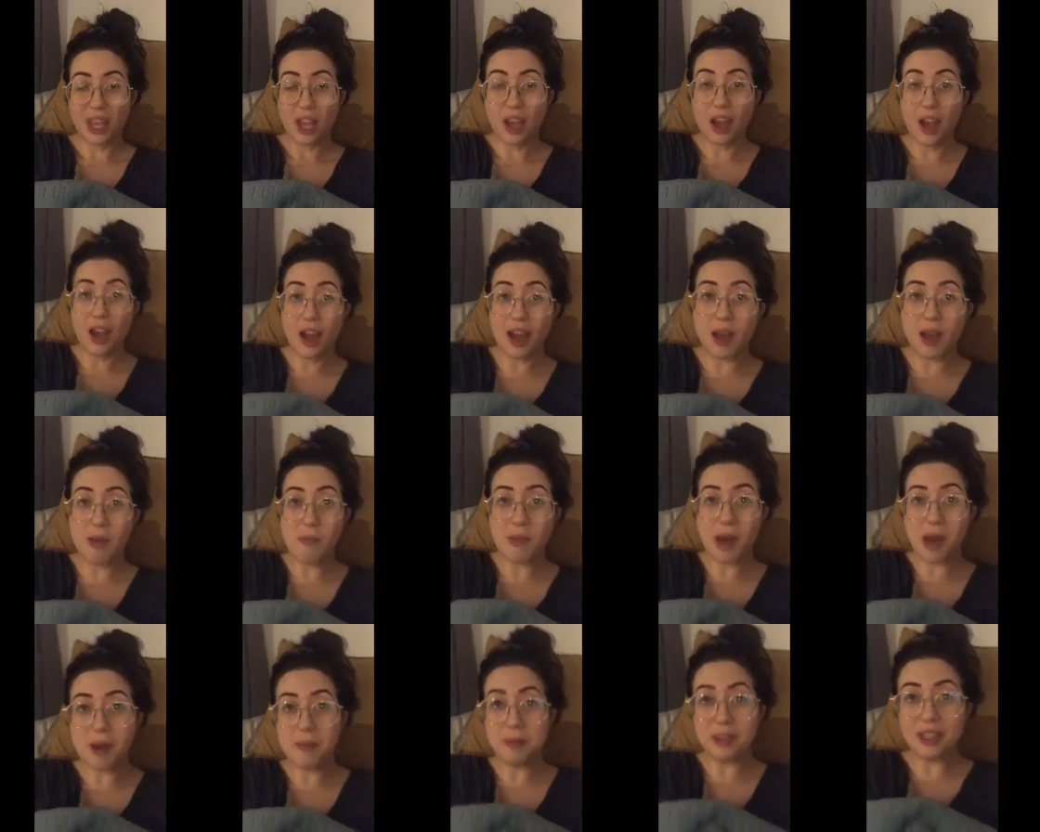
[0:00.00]
I'm
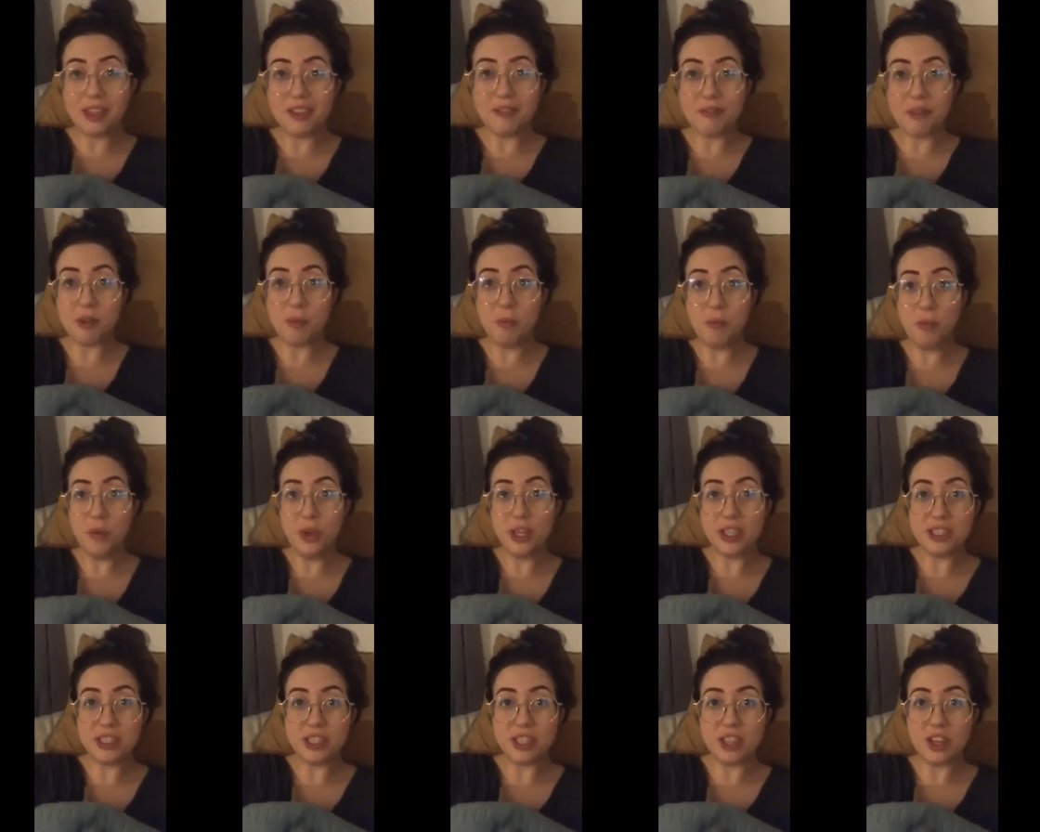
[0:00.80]
Emily from
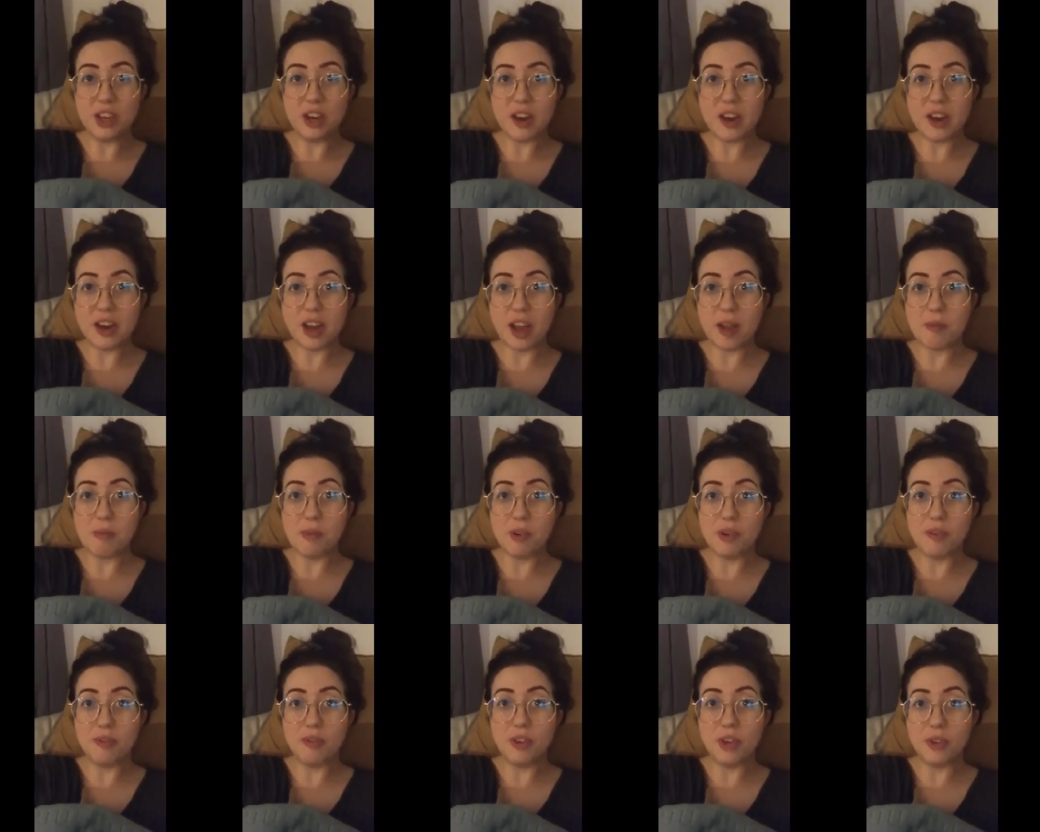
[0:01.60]
Whistler and I'm
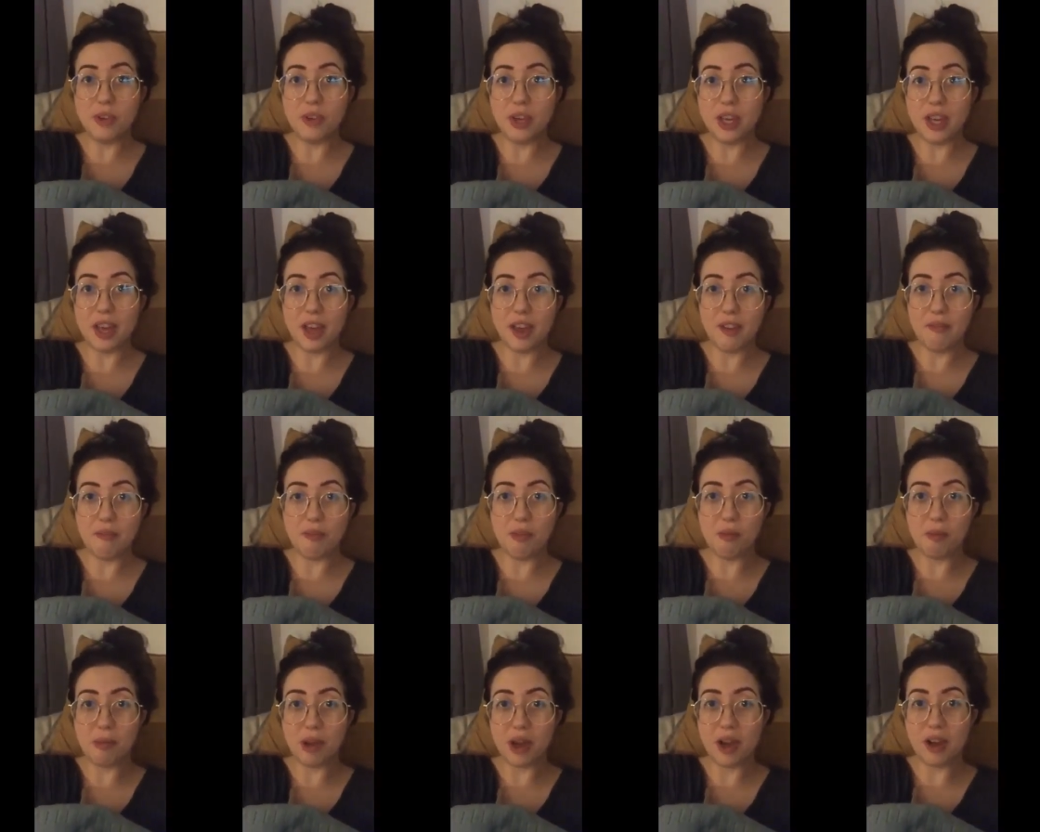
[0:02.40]
reviewing
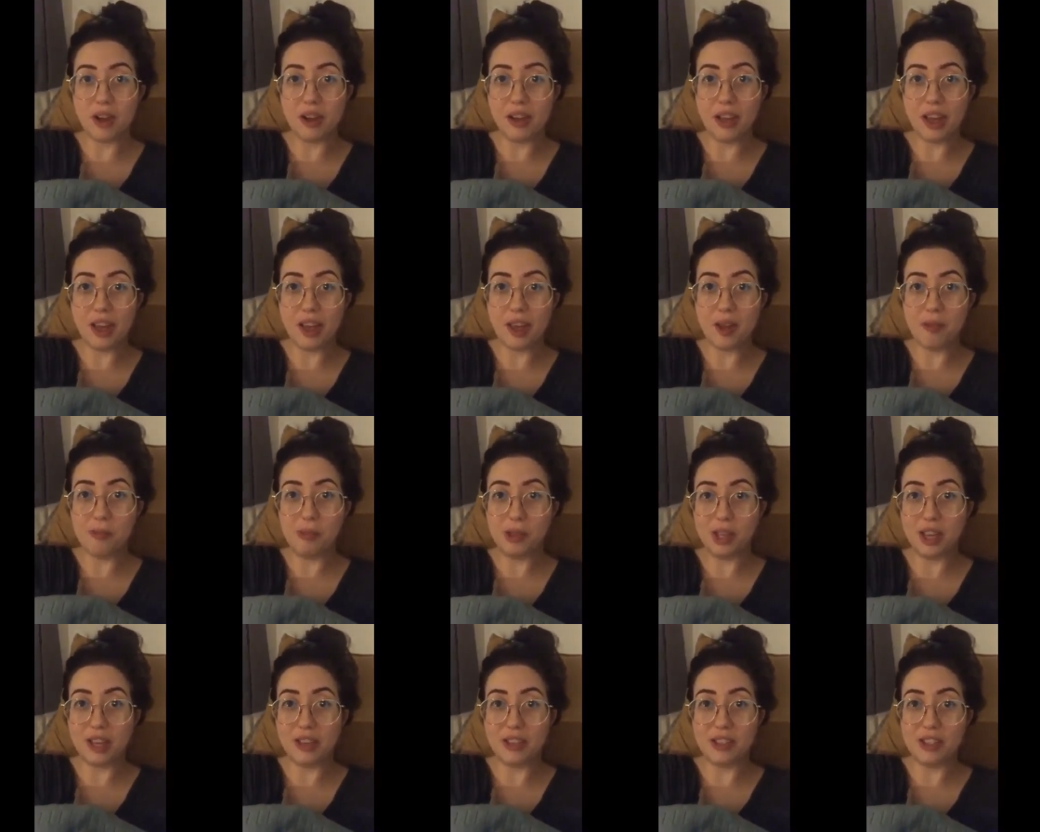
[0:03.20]
Enfamil A
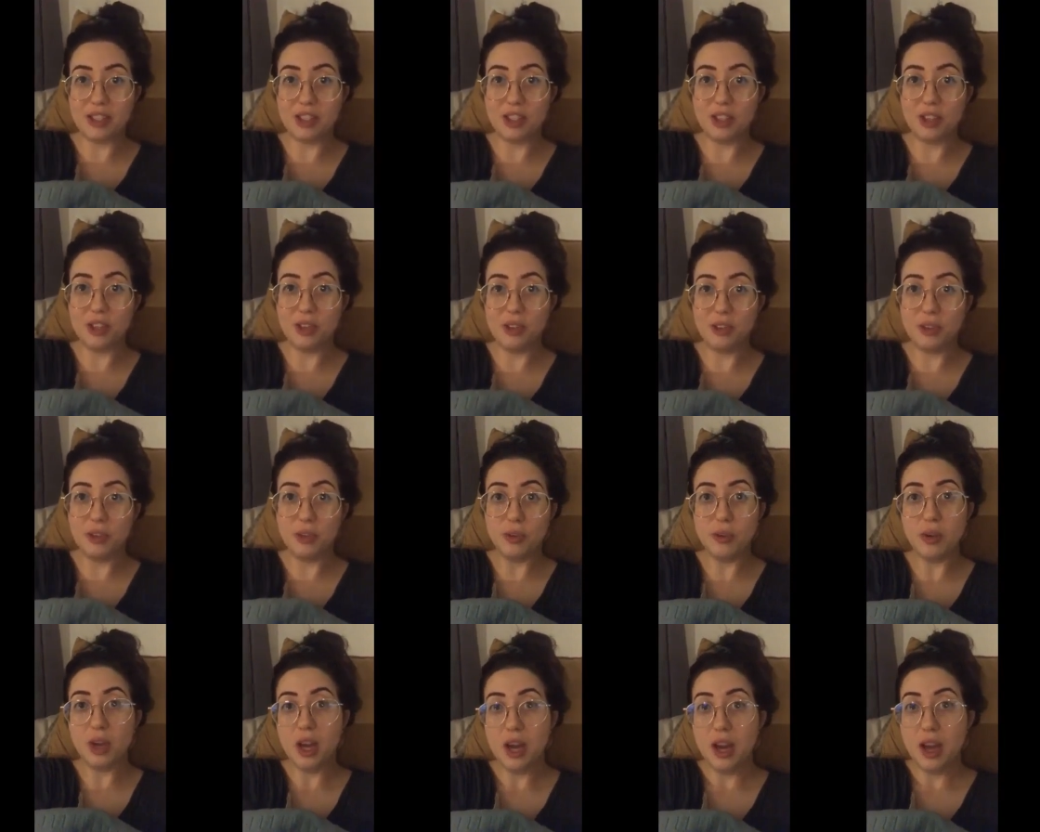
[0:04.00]
plus
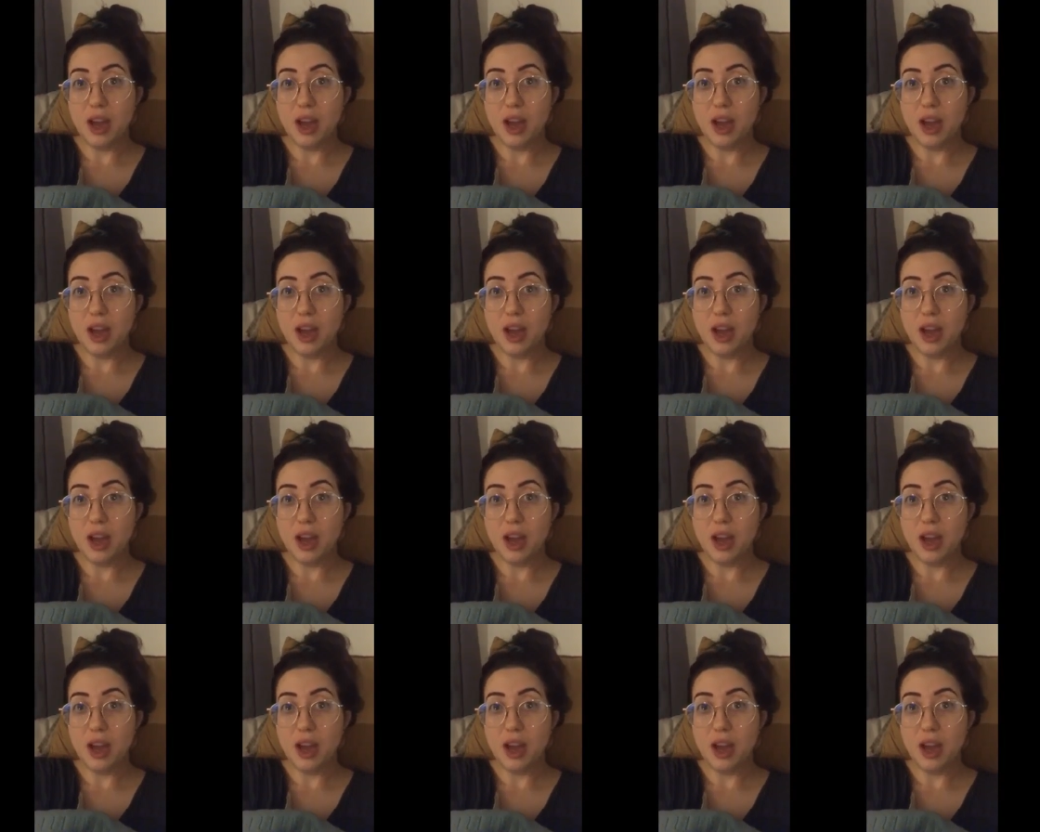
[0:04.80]
2.